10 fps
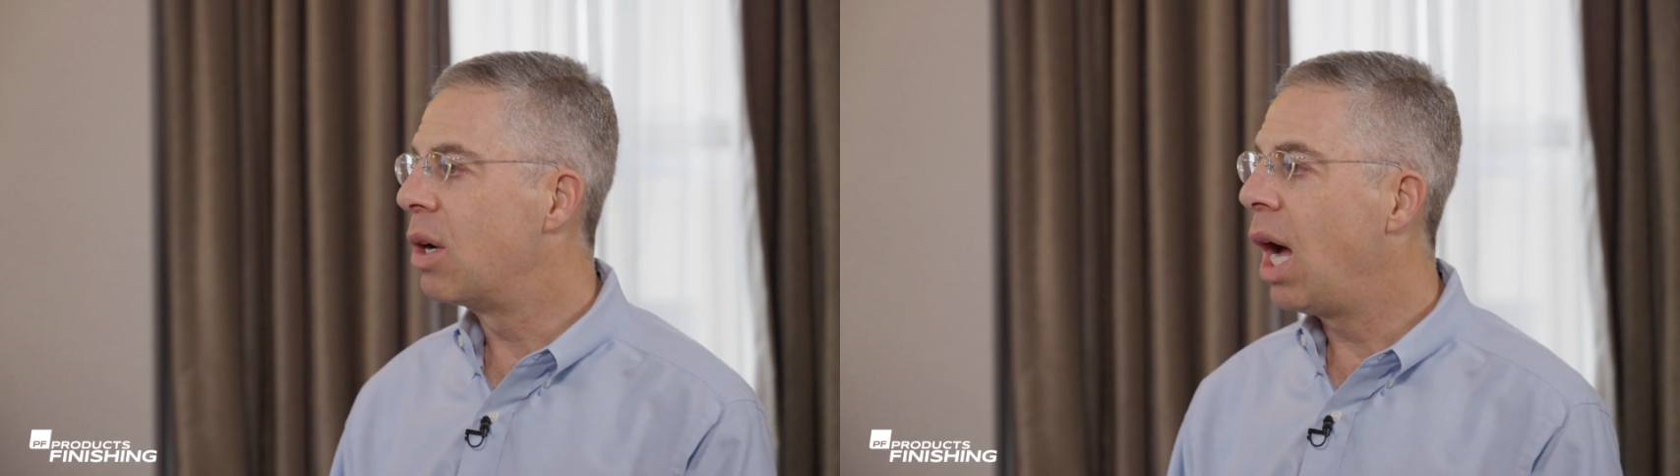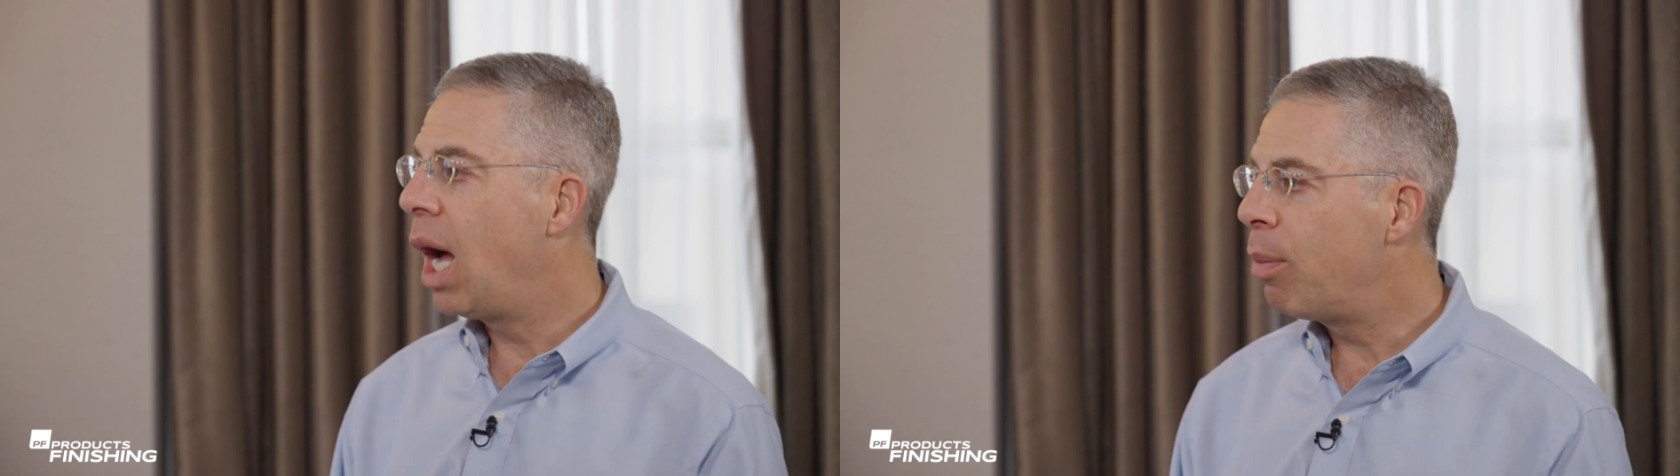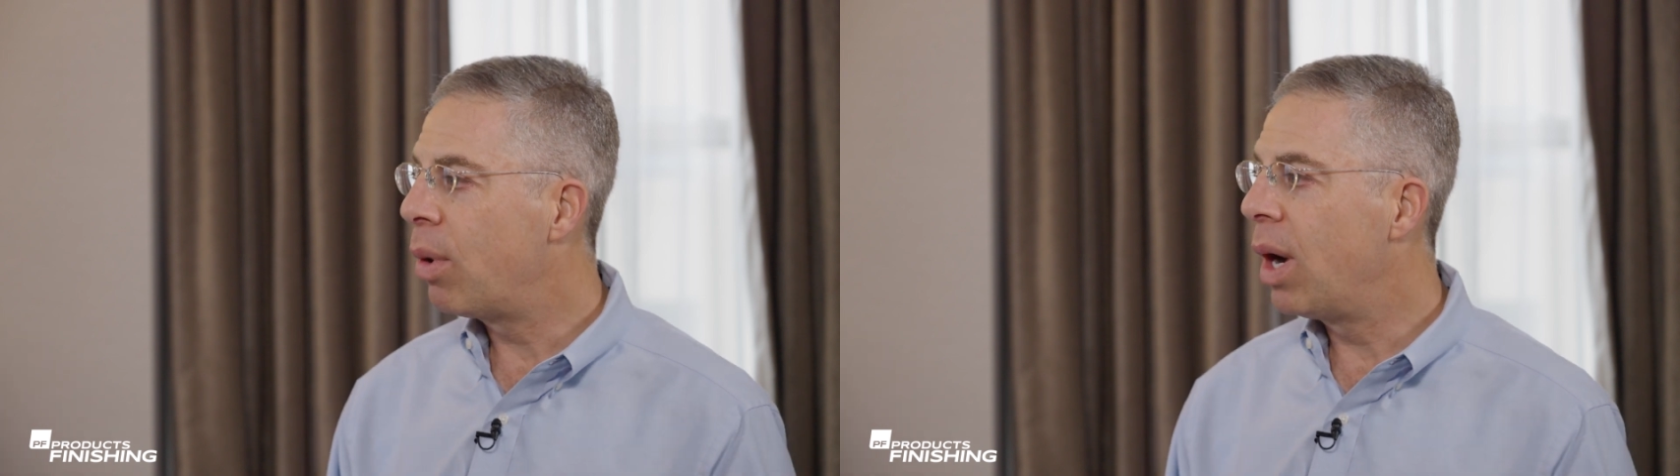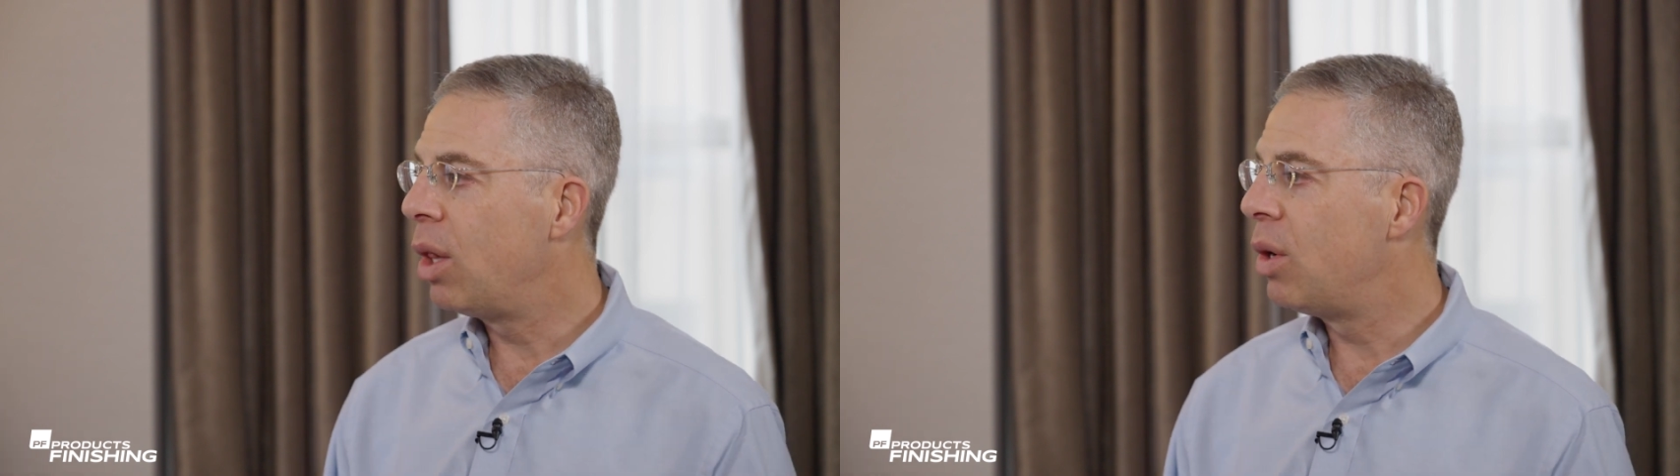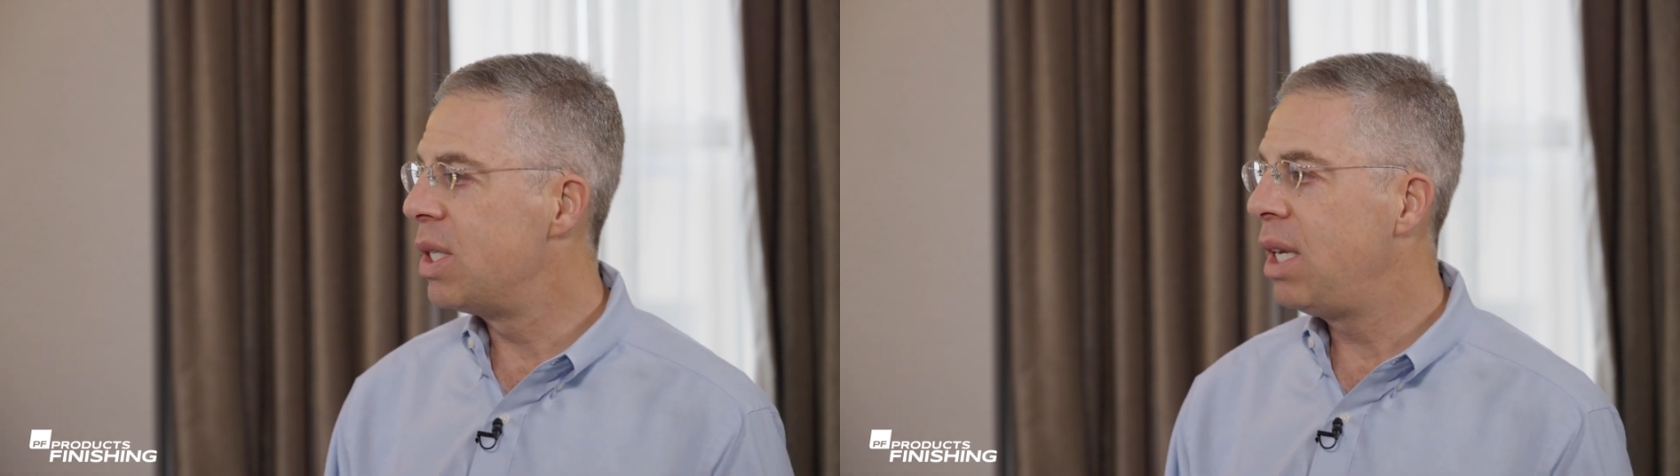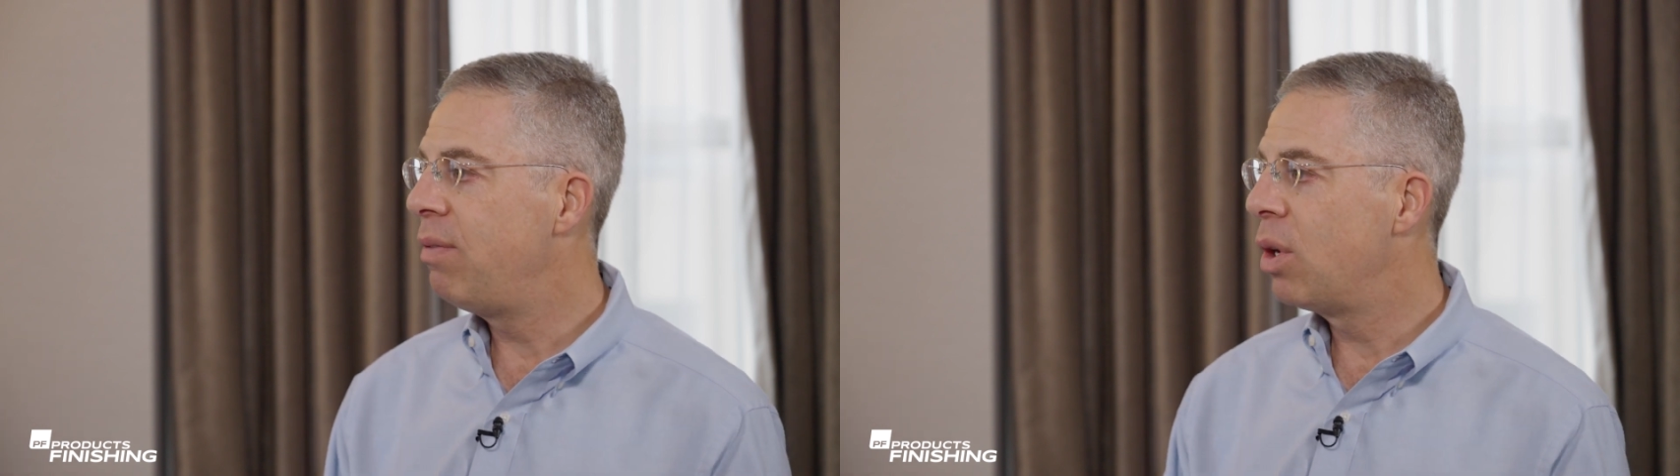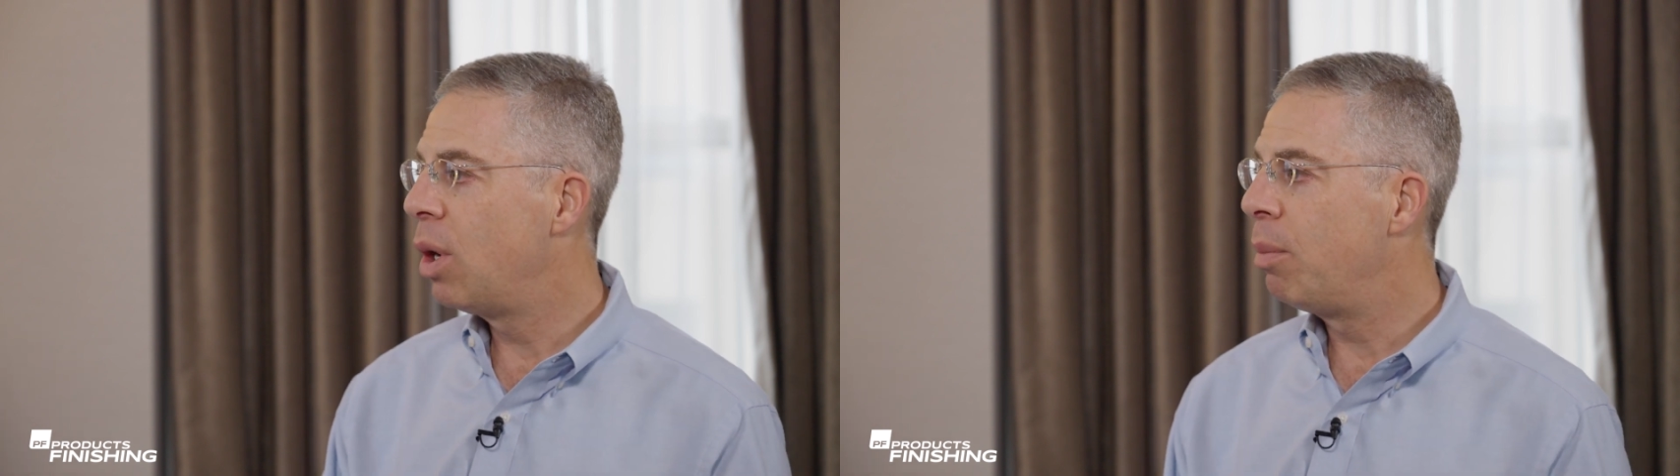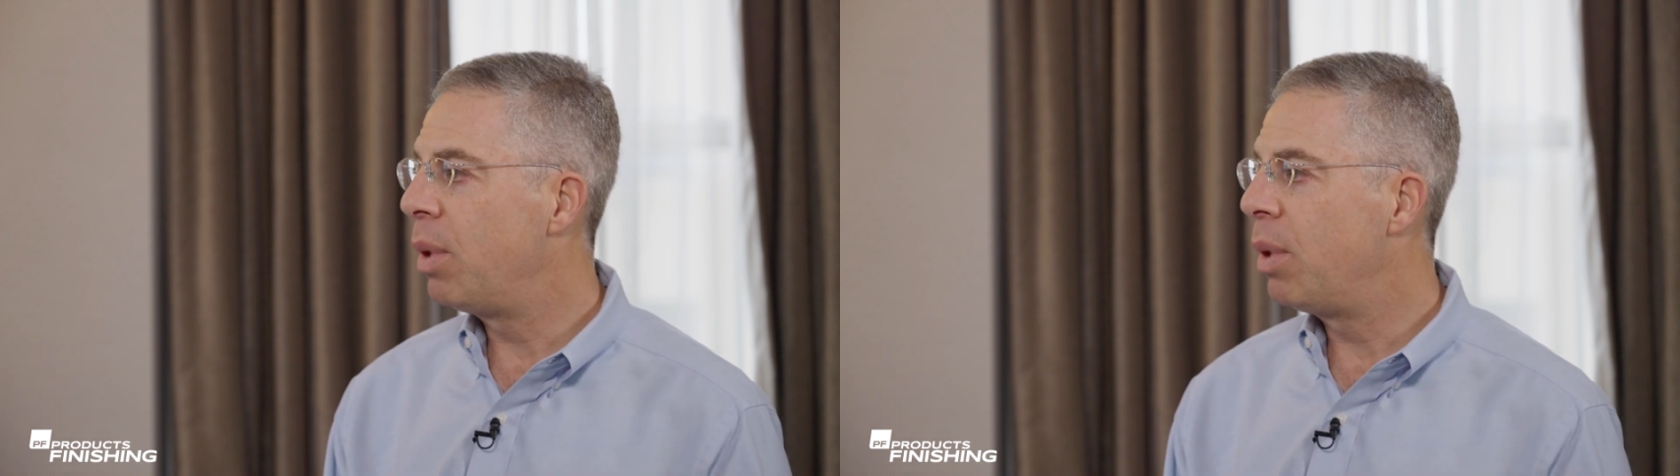copper alloys, even on